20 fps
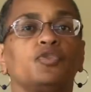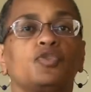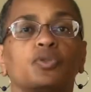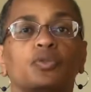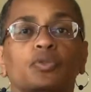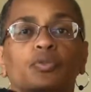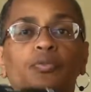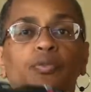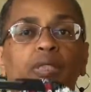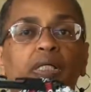
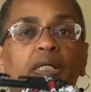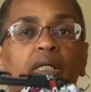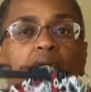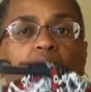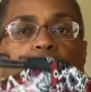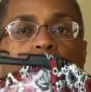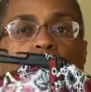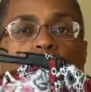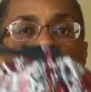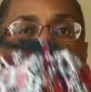
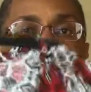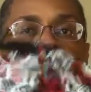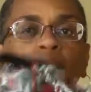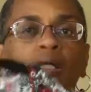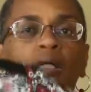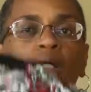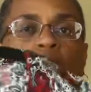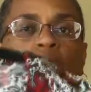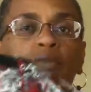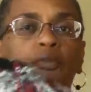jewelry,
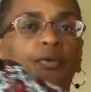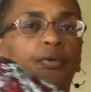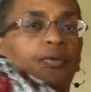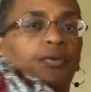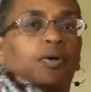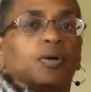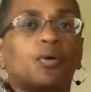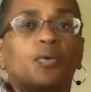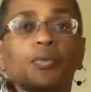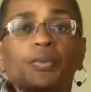throw her
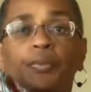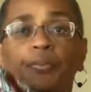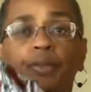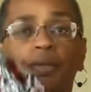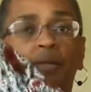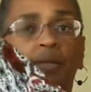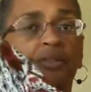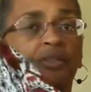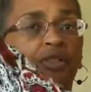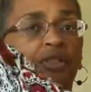on with a
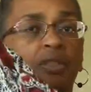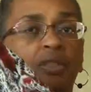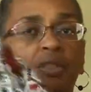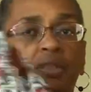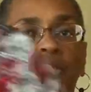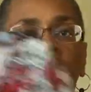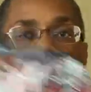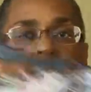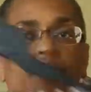pair of jeans.